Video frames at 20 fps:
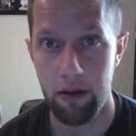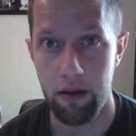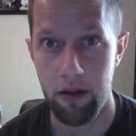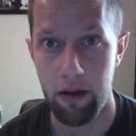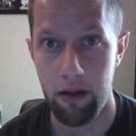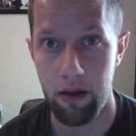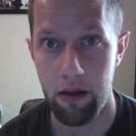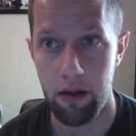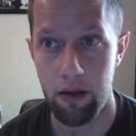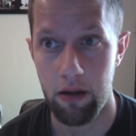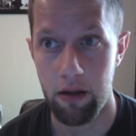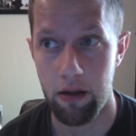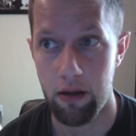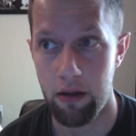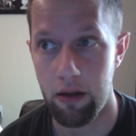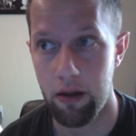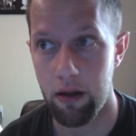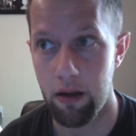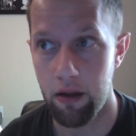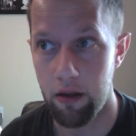The
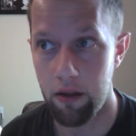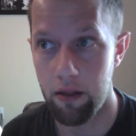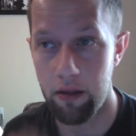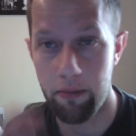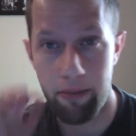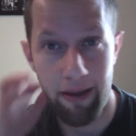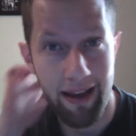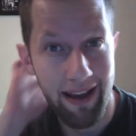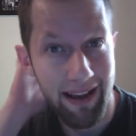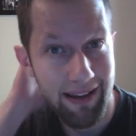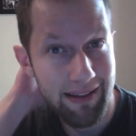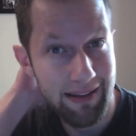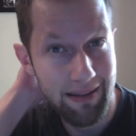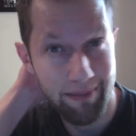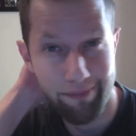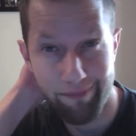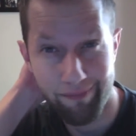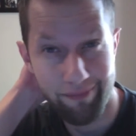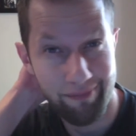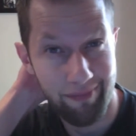
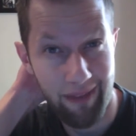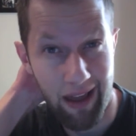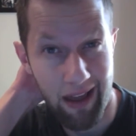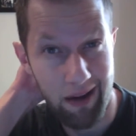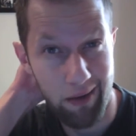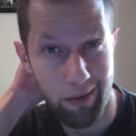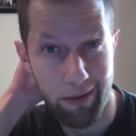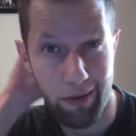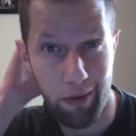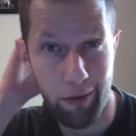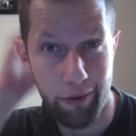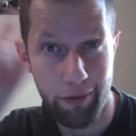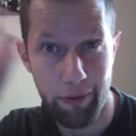past, I don't know,